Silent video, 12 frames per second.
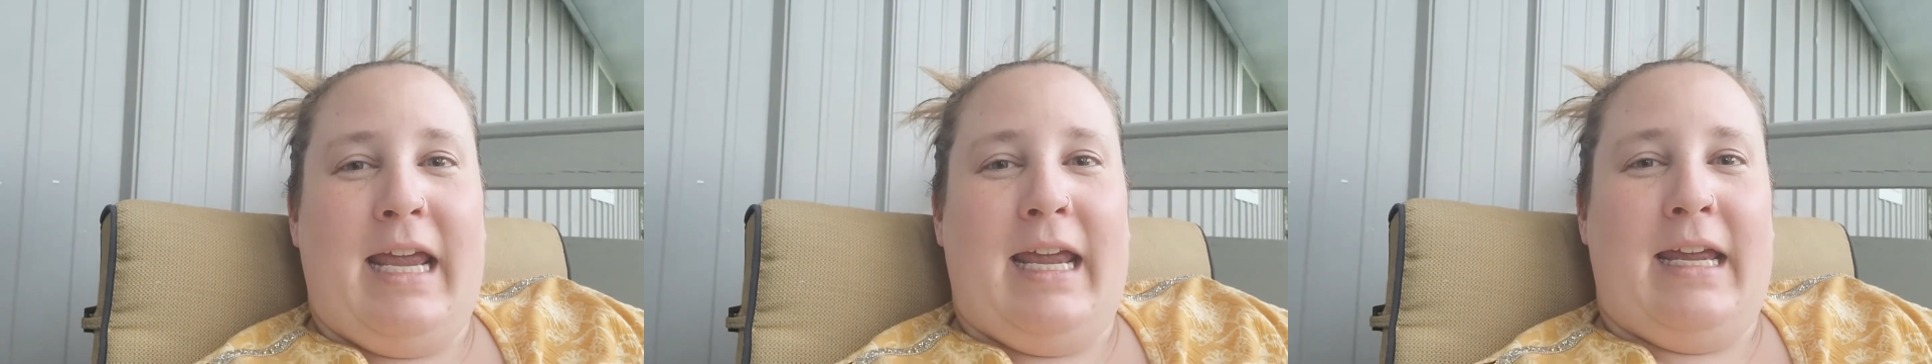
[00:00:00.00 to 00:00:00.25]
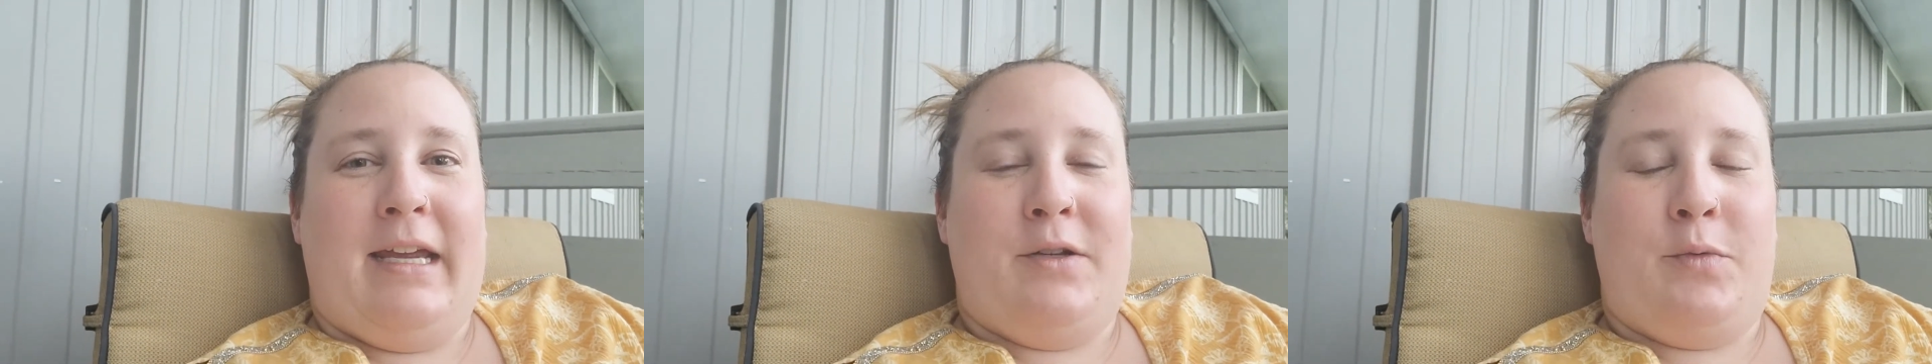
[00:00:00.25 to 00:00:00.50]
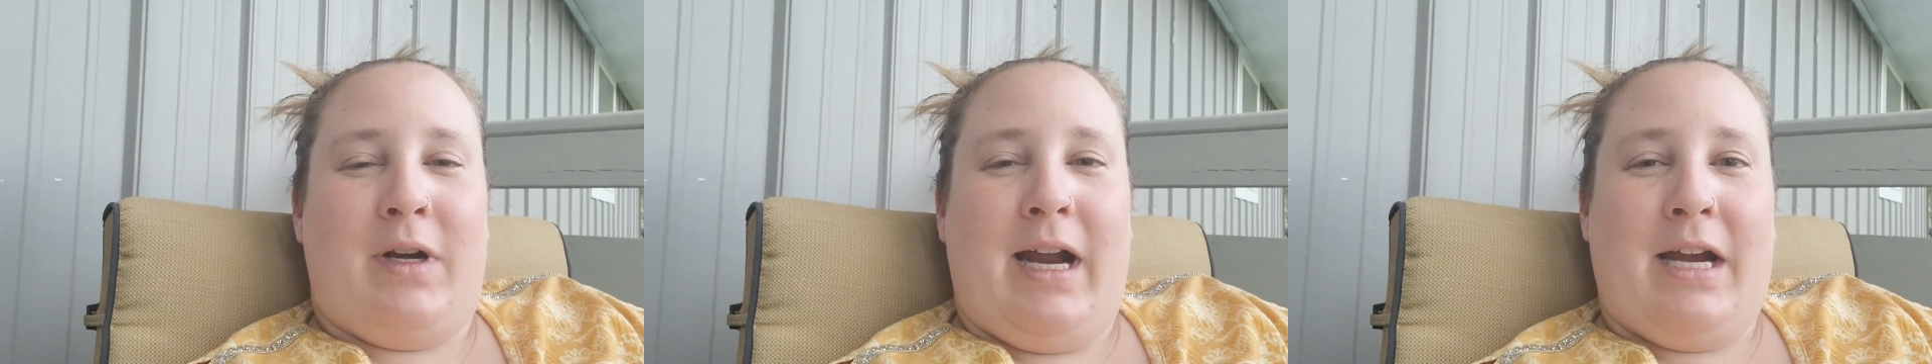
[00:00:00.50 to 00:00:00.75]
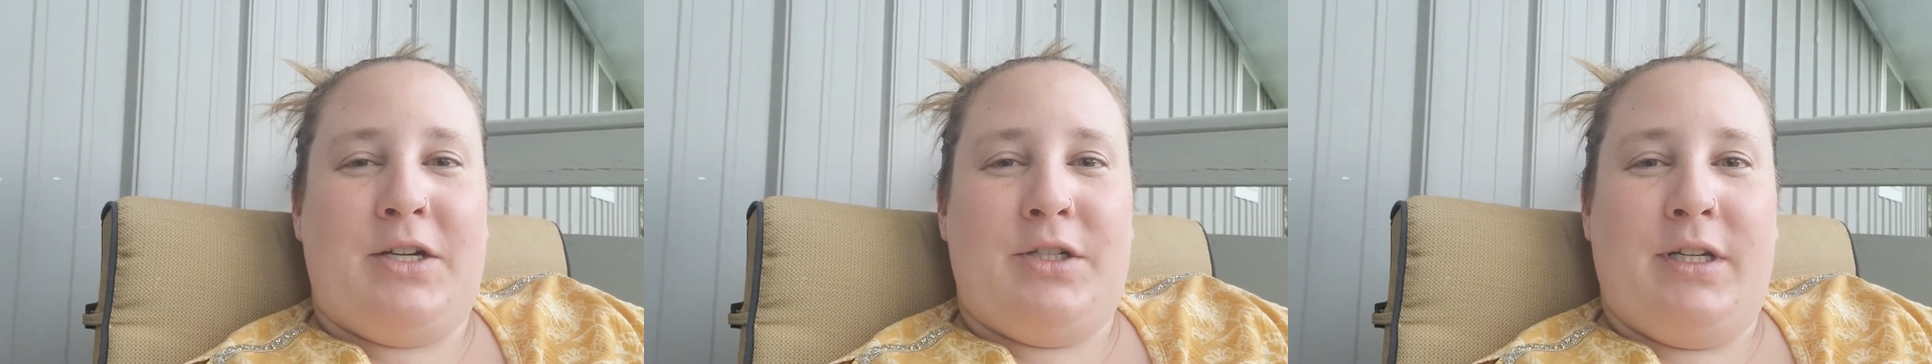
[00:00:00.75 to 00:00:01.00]
and we're
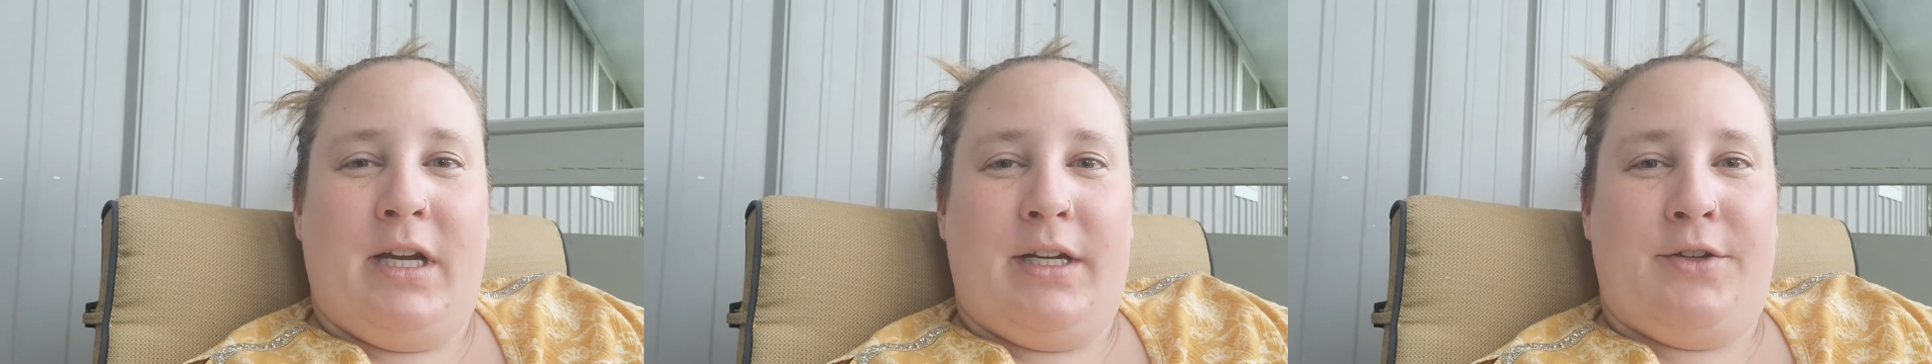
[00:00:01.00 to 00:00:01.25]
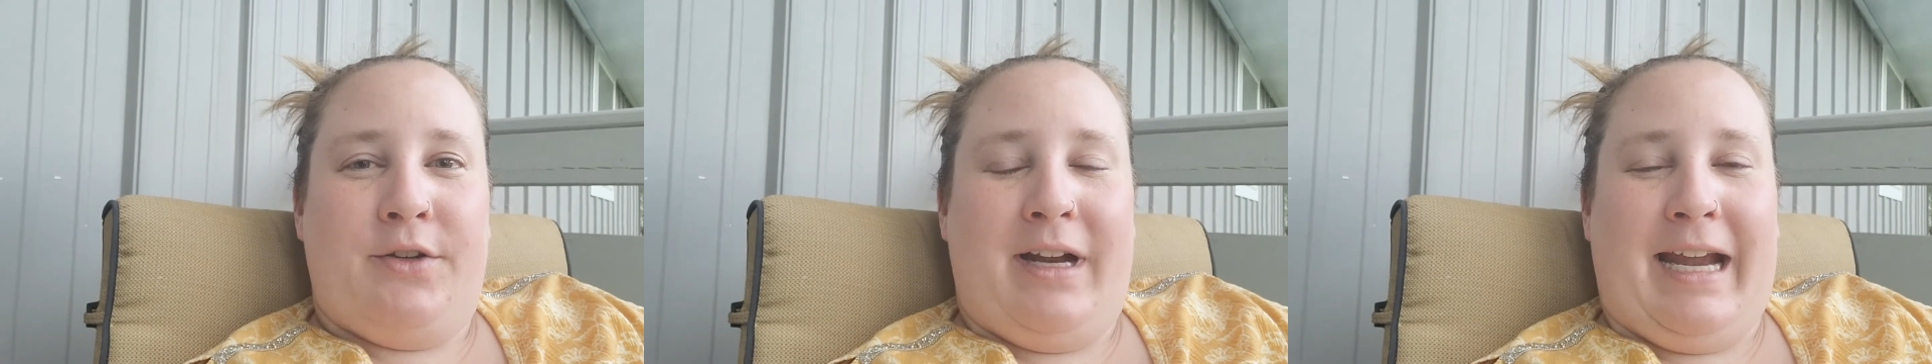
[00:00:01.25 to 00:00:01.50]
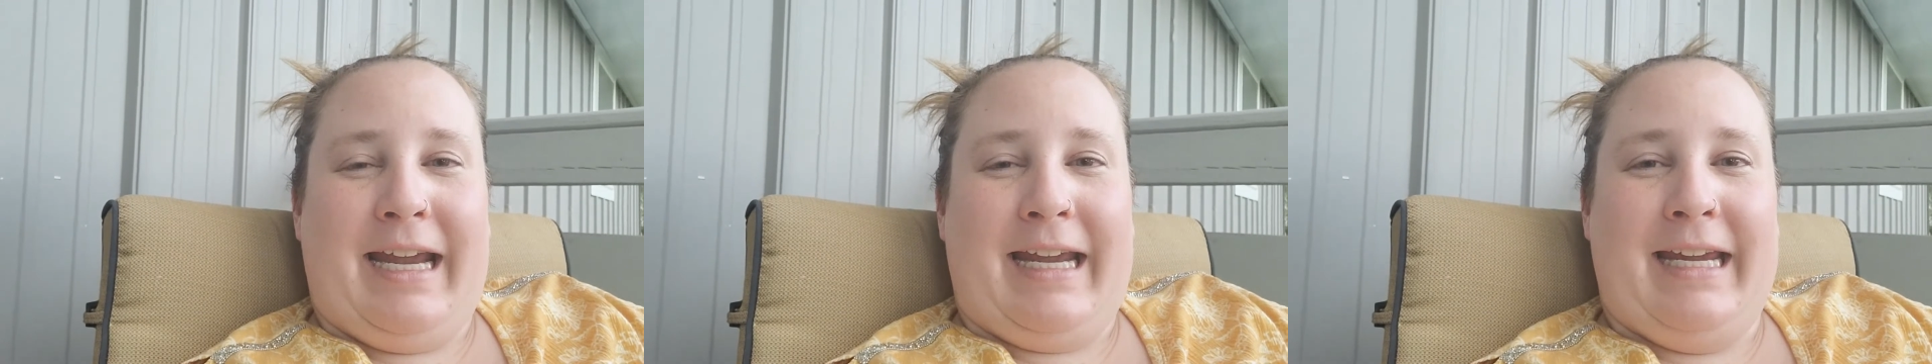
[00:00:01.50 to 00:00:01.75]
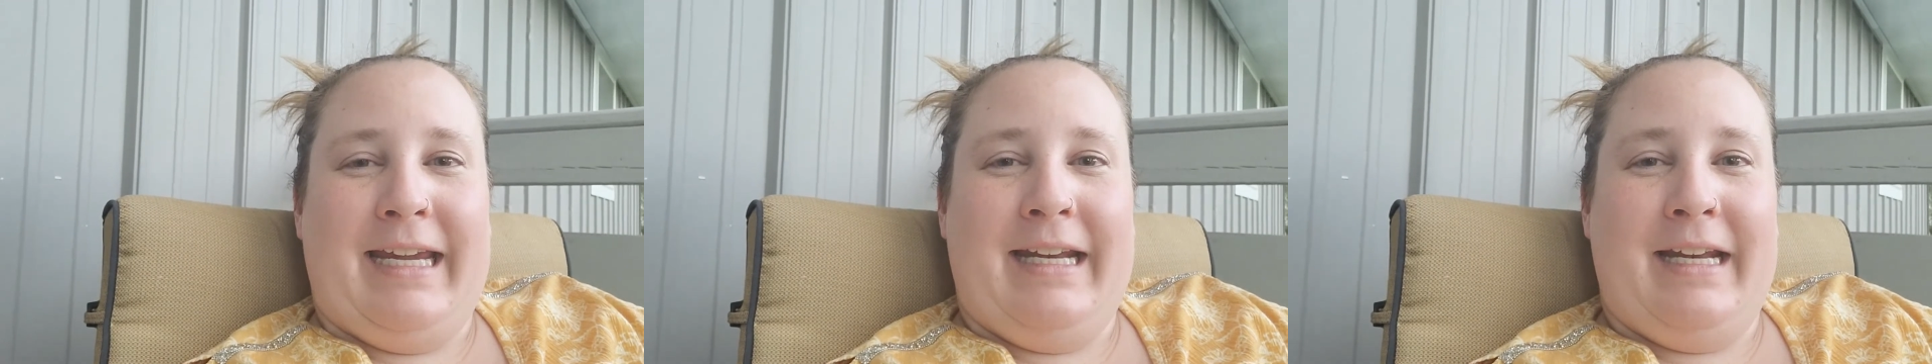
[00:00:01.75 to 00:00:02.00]
actually under a
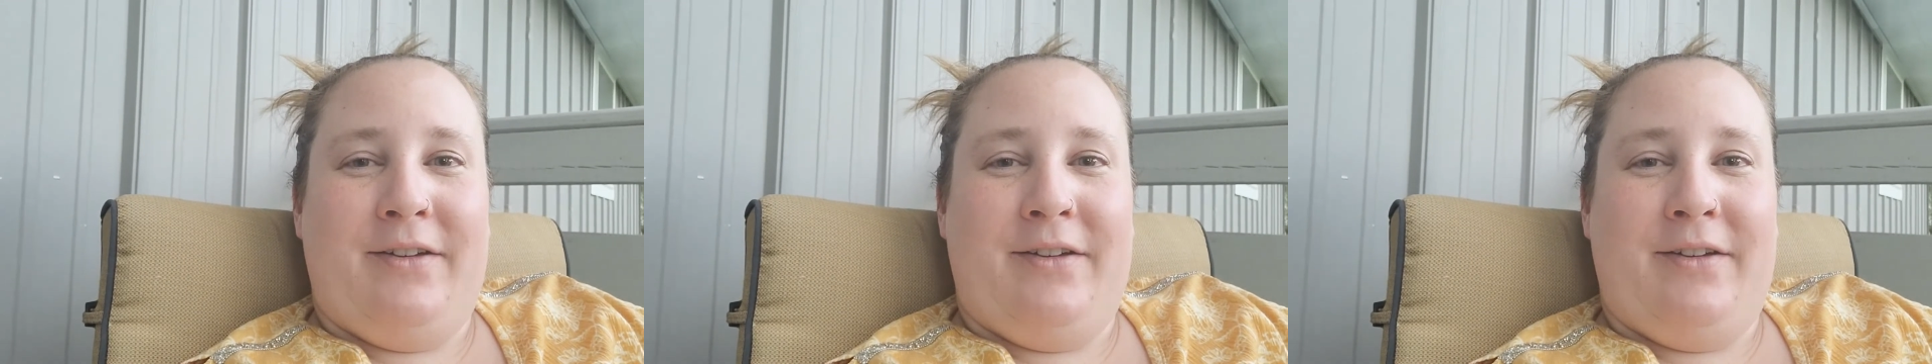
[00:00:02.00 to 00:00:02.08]
heat